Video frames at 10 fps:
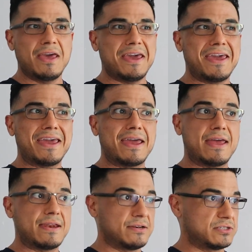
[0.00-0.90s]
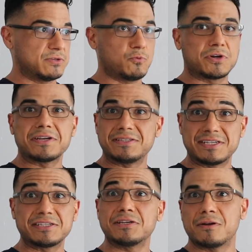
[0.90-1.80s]
and we're
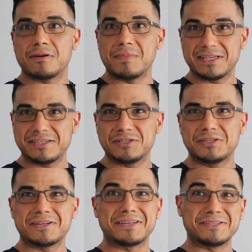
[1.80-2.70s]
consistent on message,